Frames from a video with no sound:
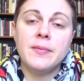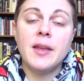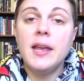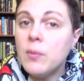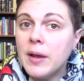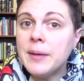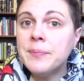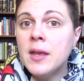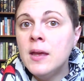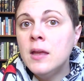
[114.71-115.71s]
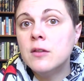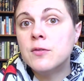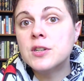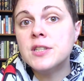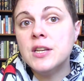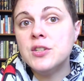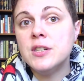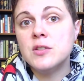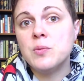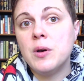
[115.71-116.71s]
Anyway, the first tension
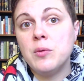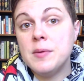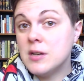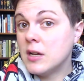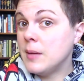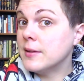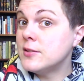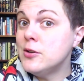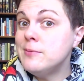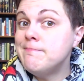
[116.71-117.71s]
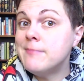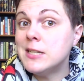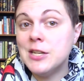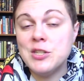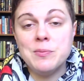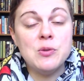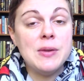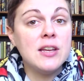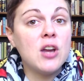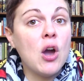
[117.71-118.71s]
is one we'll be talking about soon, a tension
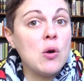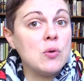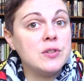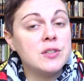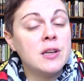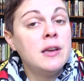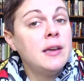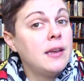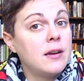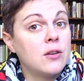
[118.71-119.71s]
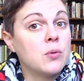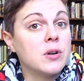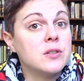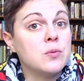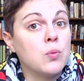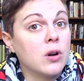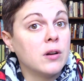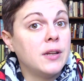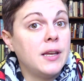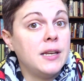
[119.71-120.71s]
between codes, in other words,
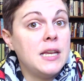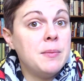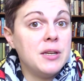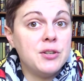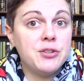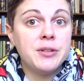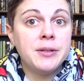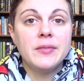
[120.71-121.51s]
word and image.